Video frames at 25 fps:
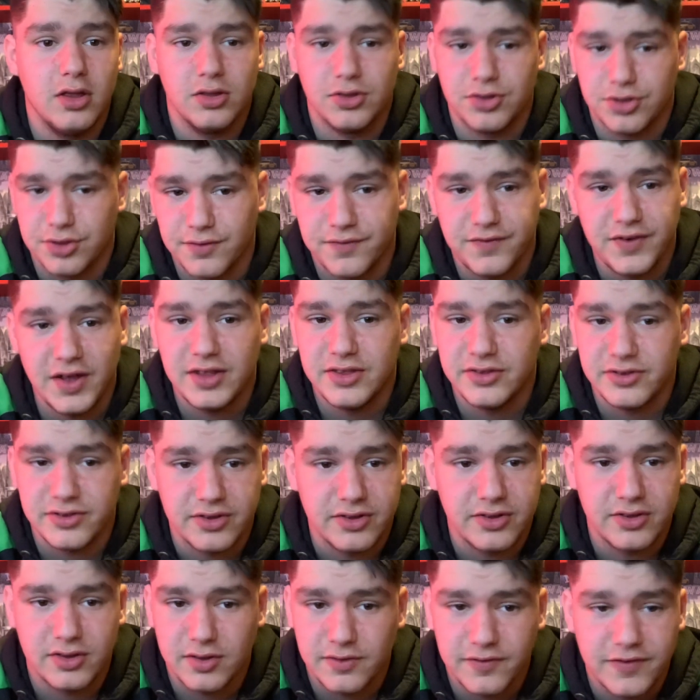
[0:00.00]

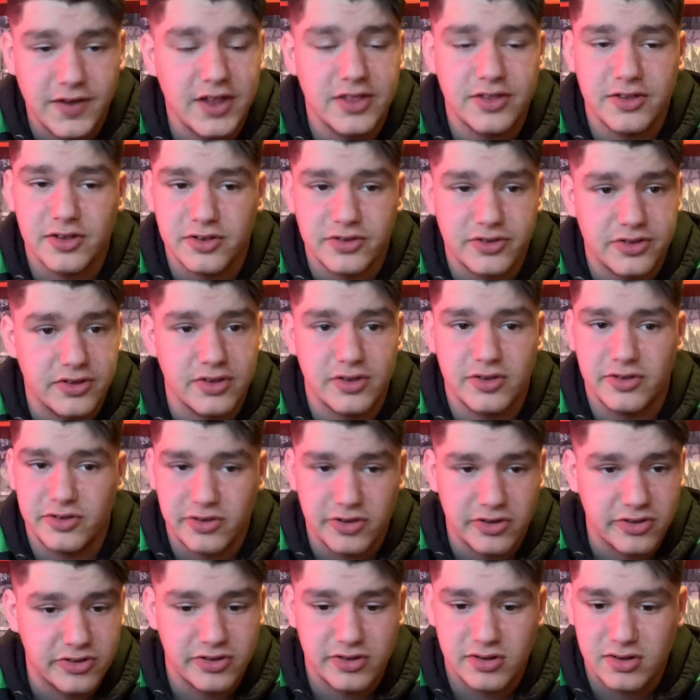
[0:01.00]
Defenders is
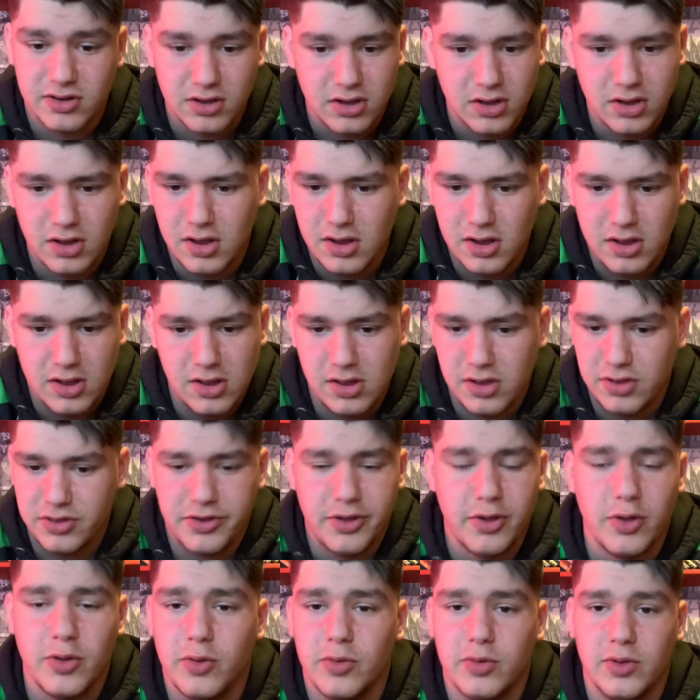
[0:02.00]
just
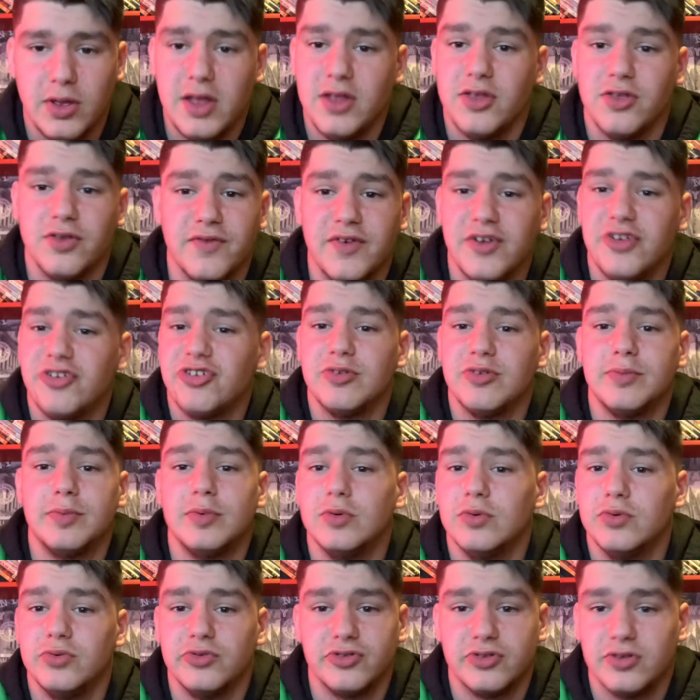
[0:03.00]
two
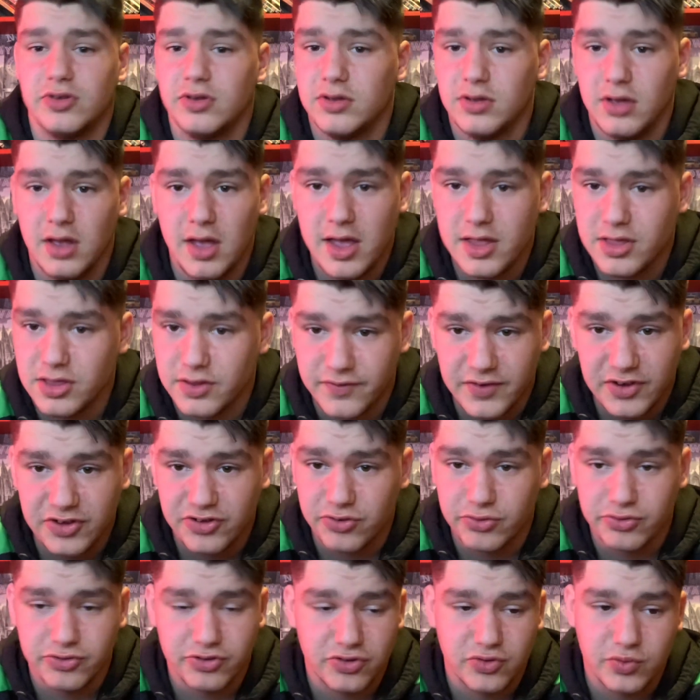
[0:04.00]
individuals
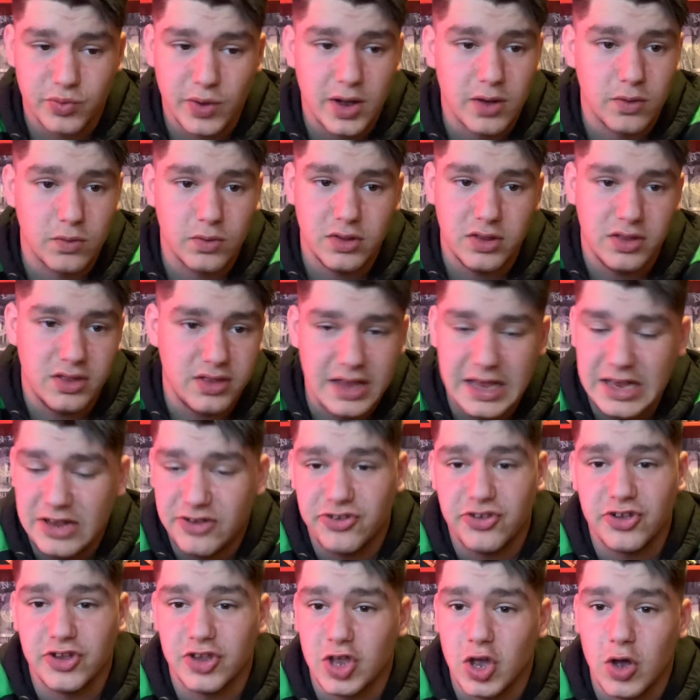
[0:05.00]
as well, needs
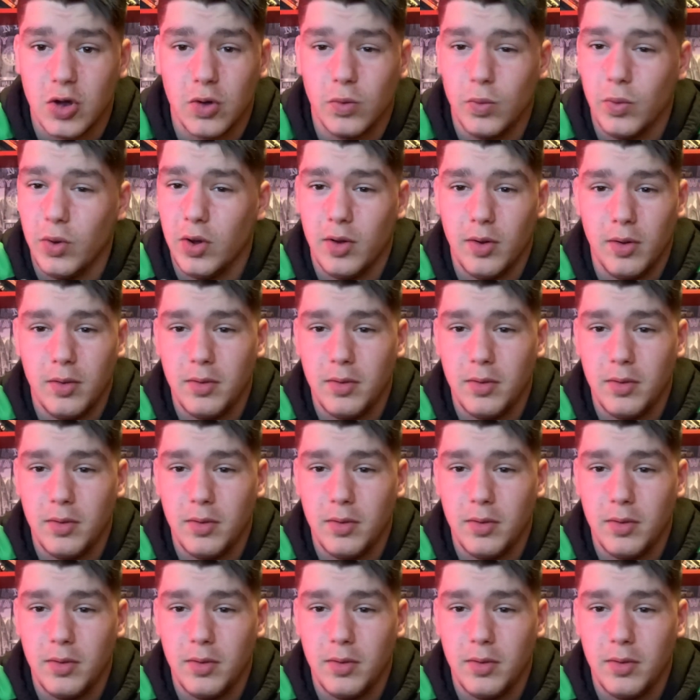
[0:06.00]
to go.